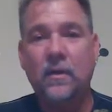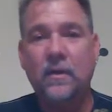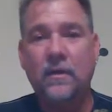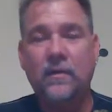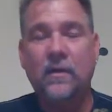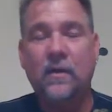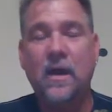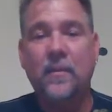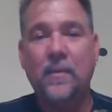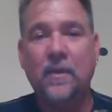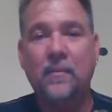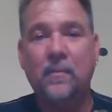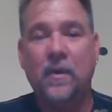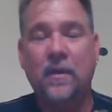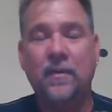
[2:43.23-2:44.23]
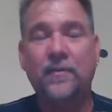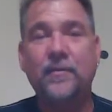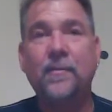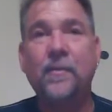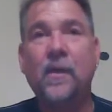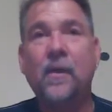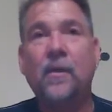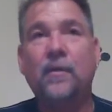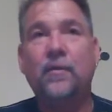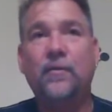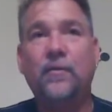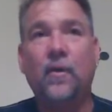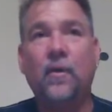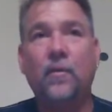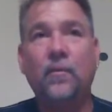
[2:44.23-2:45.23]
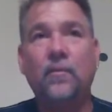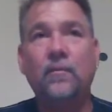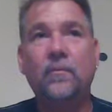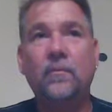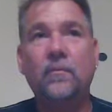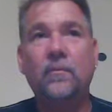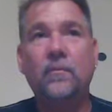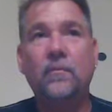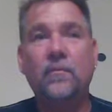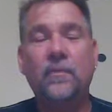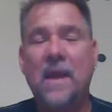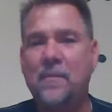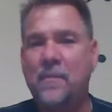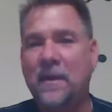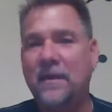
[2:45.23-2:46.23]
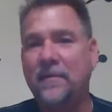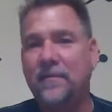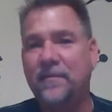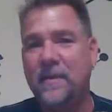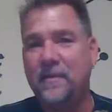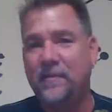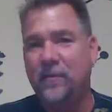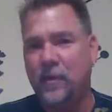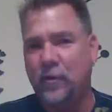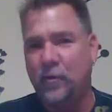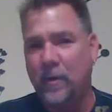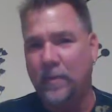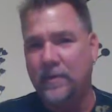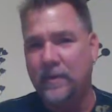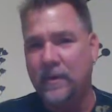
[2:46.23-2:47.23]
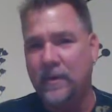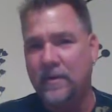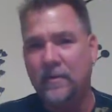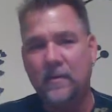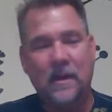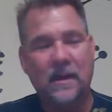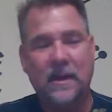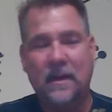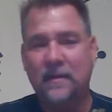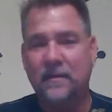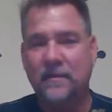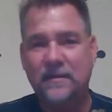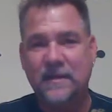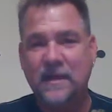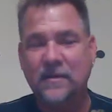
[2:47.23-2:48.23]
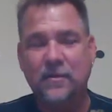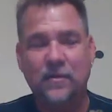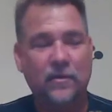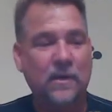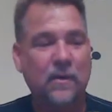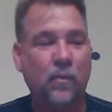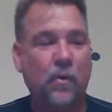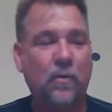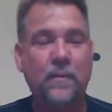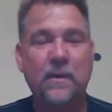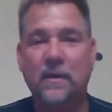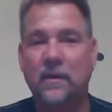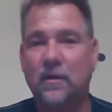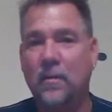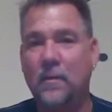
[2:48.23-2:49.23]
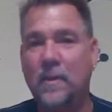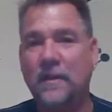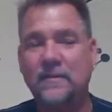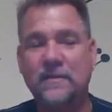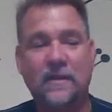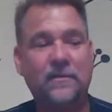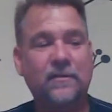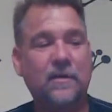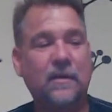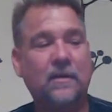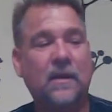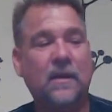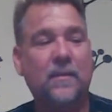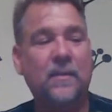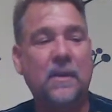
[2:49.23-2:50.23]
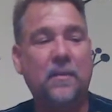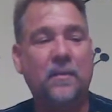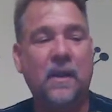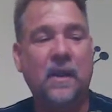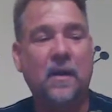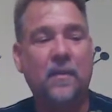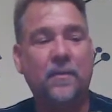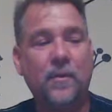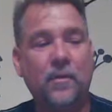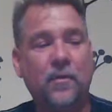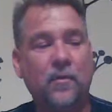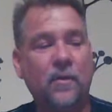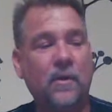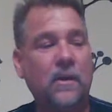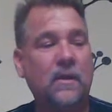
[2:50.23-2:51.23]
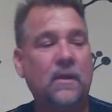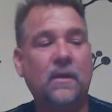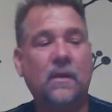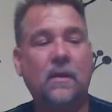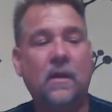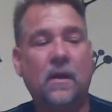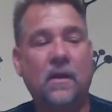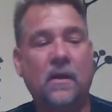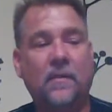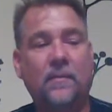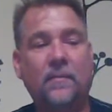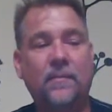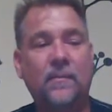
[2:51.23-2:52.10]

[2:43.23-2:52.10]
in the coming months. So that might have seemed very cryptic. Again, stay tuned. It won't be. It'll all make sense to you, and I'll be able to help you um,